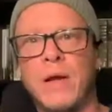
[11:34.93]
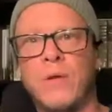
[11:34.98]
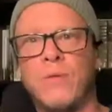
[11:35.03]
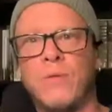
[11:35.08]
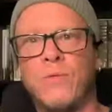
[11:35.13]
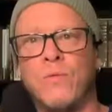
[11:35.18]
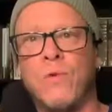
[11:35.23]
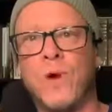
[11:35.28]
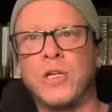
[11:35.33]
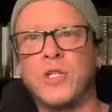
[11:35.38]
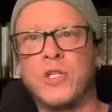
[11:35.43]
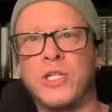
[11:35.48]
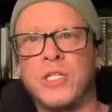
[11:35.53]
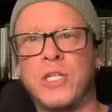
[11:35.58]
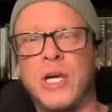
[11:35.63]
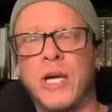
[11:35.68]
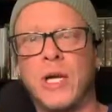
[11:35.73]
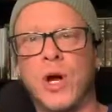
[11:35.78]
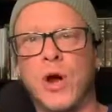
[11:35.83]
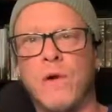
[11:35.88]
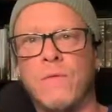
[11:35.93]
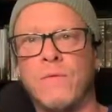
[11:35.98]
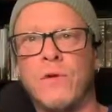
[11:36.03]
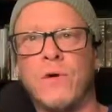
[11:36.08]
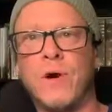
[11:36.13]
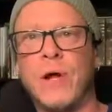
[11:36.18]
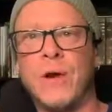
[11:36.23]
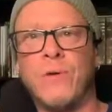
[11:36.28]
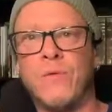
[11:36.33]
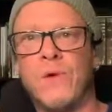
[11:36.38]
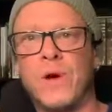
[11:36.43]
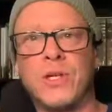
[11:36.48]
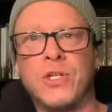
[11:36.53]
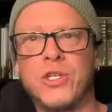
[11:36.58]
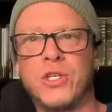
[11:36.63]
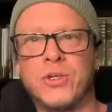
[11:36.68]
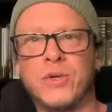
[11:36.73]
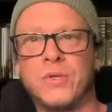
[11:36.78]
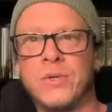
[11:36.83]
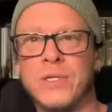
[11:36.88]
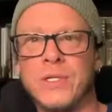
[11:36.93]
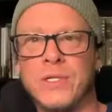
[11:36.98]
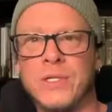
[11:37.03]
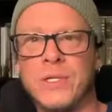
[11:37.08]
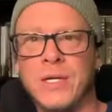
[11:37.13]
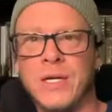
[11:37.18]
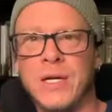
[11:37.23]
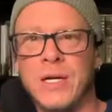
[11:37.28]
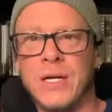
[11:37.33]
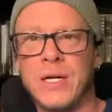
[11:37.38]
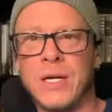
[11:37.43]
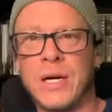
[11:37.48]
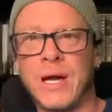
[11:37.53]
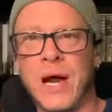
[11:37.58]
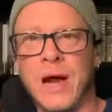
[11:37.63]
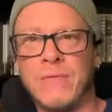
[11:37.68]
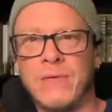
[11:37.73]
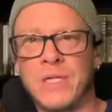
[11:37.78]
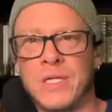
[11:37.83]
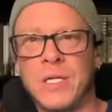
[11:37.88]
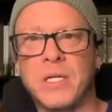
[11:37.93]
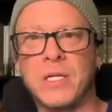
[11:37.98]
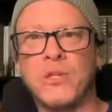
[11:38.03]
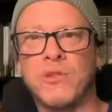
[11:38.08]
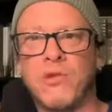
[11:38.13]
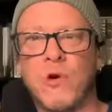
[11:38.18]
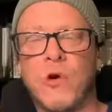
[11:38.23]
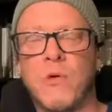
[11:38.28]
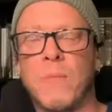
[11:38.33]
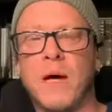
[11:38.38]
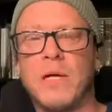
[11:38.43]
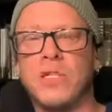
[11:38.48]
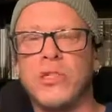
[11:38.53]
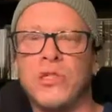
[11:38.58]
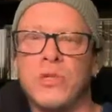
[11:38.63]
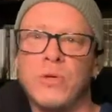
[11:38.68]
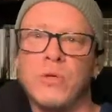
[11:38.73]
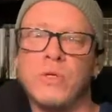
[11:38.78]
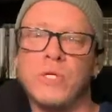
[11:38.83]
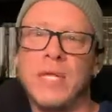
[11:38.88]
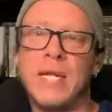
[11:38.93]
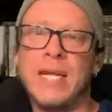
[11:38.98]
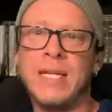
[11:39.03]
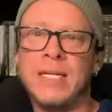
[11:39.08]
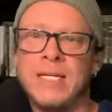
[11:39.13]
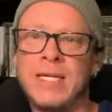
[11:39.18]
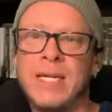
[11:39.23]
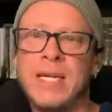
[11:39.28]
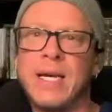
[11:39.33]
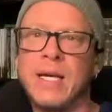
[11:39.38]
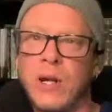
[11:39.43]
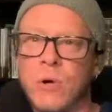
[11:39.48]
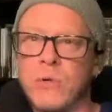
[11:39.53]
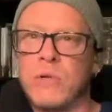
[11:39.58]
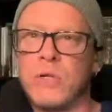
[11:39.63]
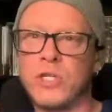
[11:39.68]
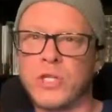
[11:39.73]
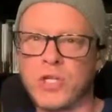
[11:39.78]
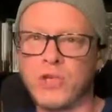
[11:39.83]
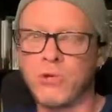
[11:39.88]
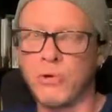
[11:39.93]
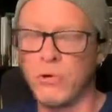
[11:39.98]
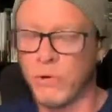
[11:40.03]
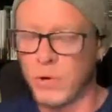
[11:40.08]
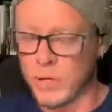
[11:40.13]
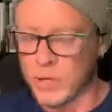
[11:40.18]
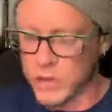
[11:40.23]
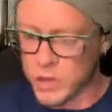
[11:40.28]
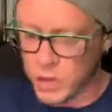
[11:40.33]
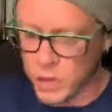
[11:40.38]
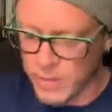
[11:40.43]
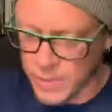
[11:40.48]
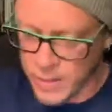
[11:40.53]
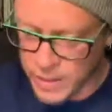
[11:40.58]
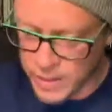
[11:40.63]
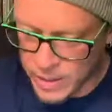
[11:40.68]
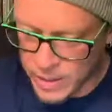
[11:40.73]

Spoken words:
Russia take over, and Russia was obviously controlled by Jews intent on destroying Germany.